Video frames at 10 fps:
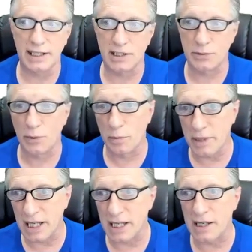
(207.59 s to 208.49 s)
this will
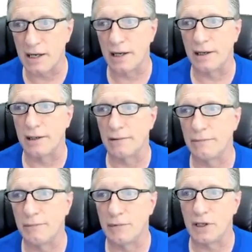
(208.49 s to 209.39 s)
be
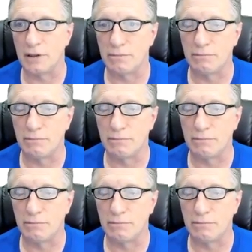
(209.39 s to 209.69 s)
the